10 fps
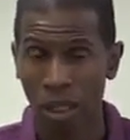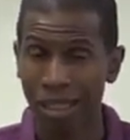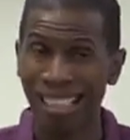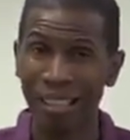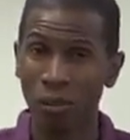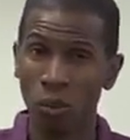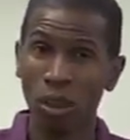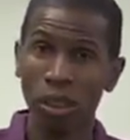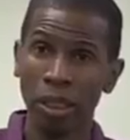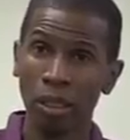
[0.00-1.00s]
And that
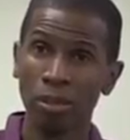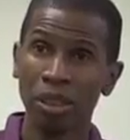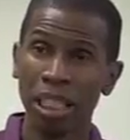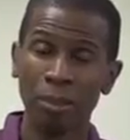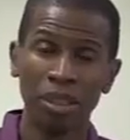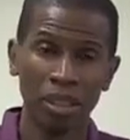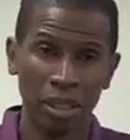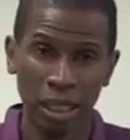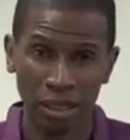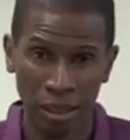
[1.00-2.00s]
really helped to take me to the
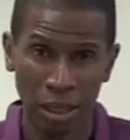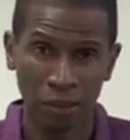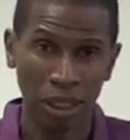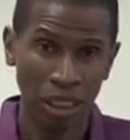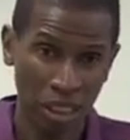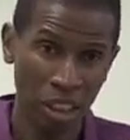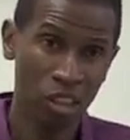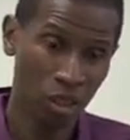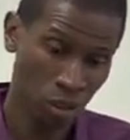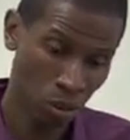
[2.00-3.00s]
next level in
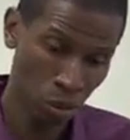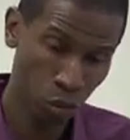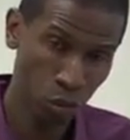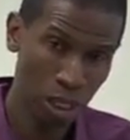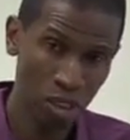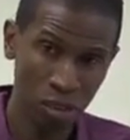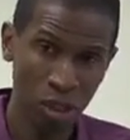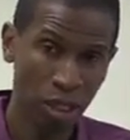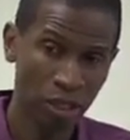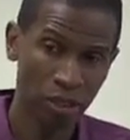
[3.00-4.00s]
addition to
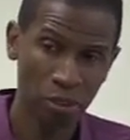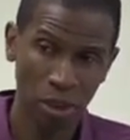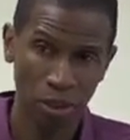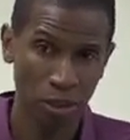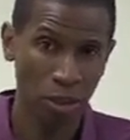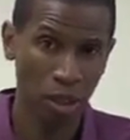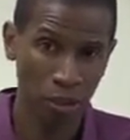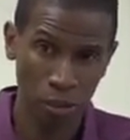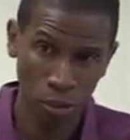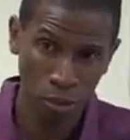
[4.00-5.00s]
astrology and some
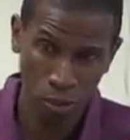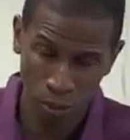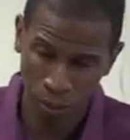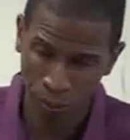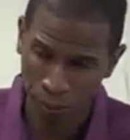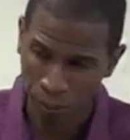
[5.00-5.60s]
other tools.